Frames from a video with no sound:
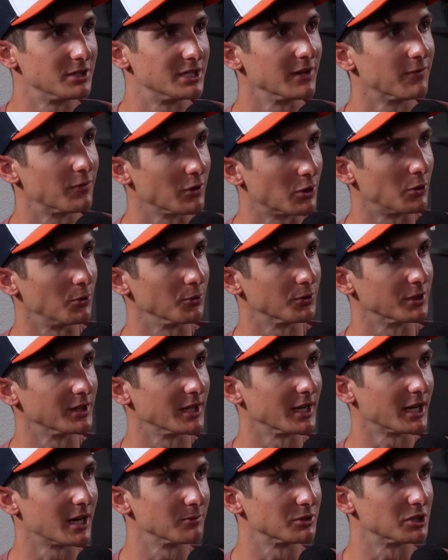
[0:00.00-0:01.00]

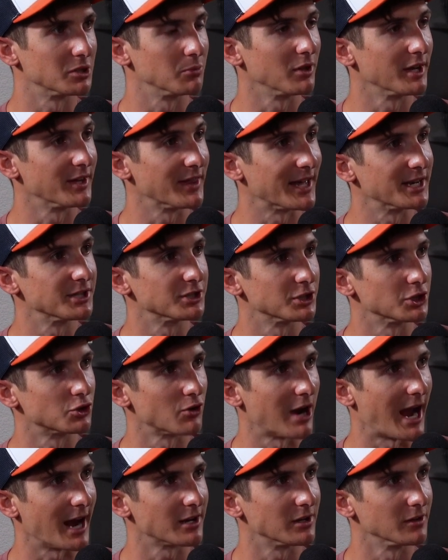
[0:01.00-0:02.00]
difficulty that comes into play that is
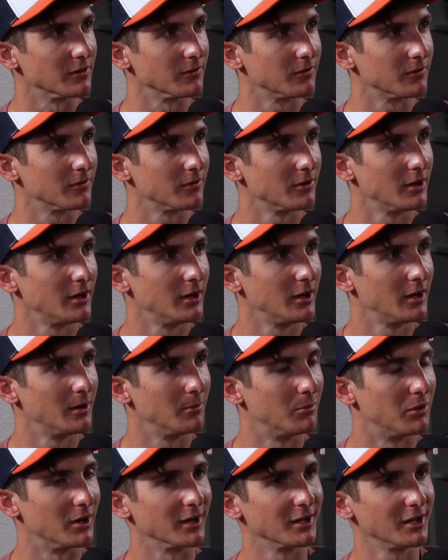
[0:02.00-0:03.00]
attractive,
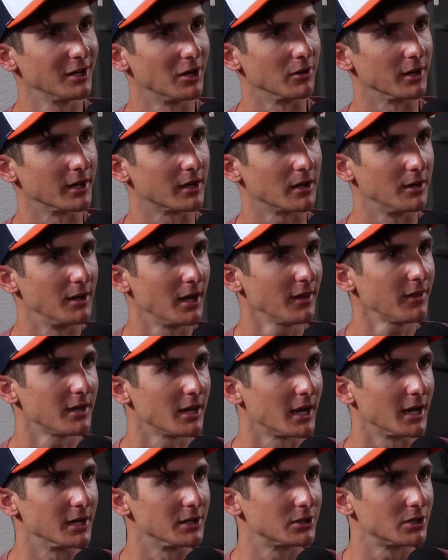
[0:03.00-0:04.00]
but you know, like
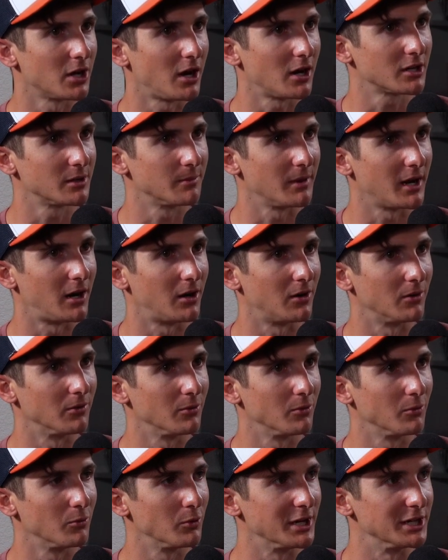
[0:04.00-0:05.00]
nothing I talked
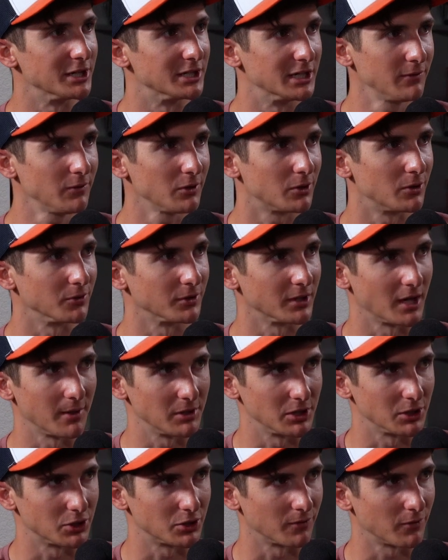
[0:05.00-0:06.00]
about in difficulty. I
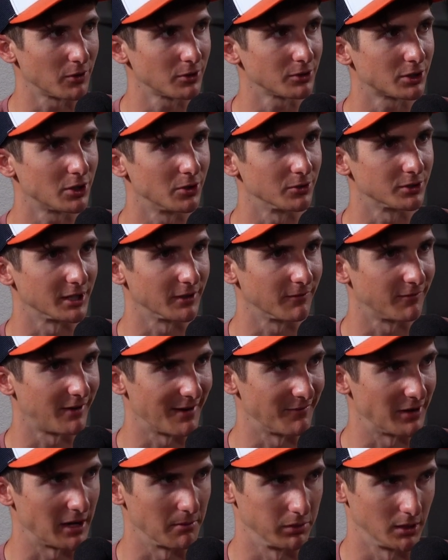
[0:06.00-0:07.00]
mean, the Traverse goes at
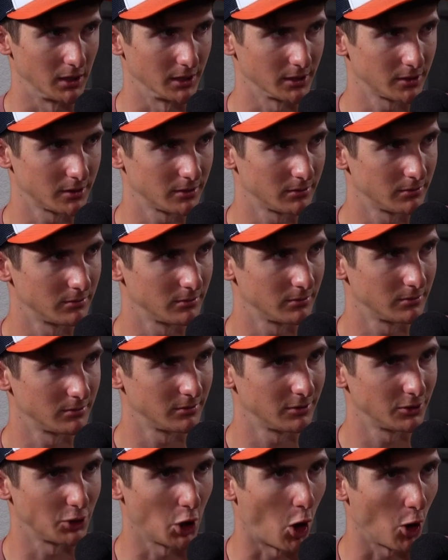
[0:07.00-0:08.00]
5.9 plus
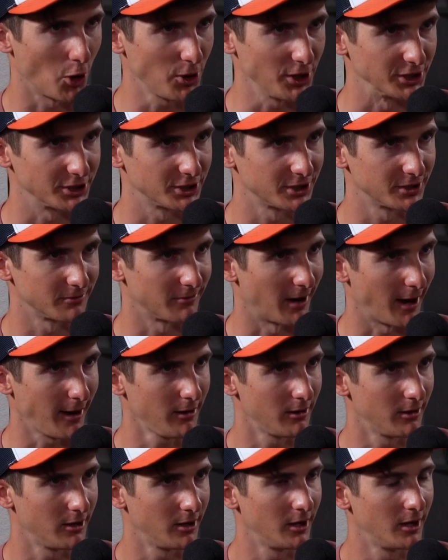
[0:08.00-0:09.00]
the hardest,
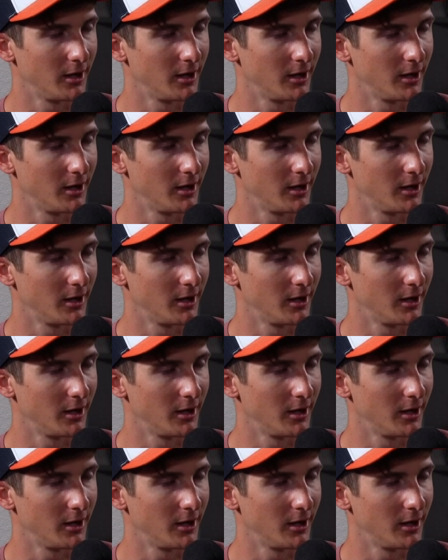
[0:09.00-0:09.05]
right?